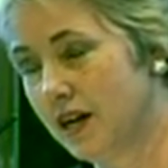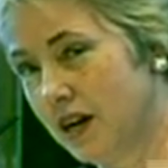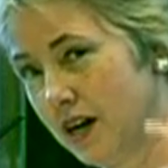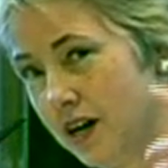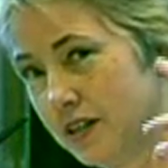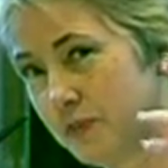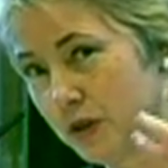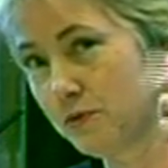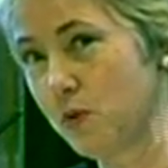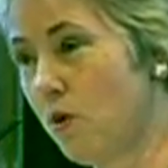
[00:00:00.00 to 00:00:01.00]
is
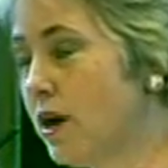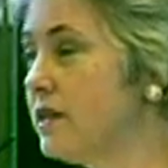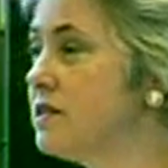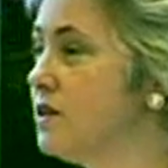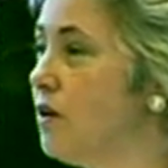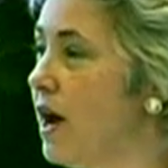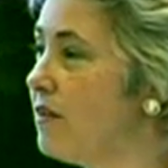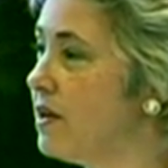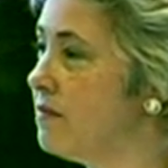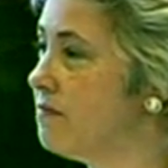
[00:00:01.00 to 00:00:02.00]
because we wanted to have
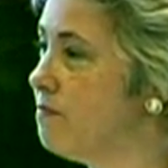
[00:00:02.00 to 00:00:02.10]
a